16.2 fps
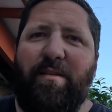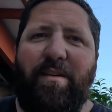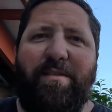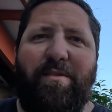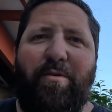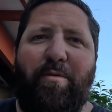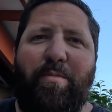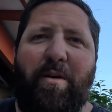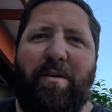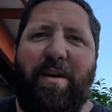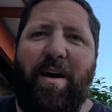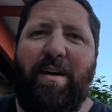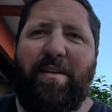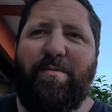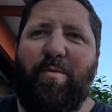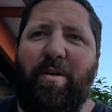to a
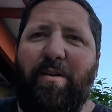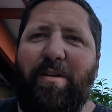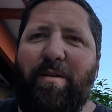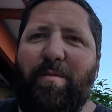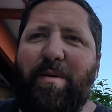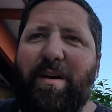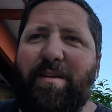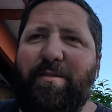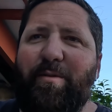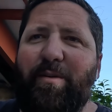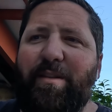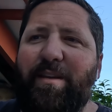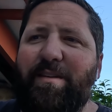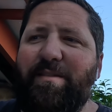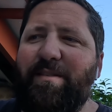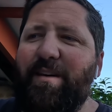podcast while I'm doing
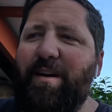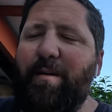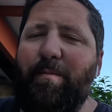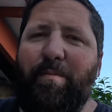this.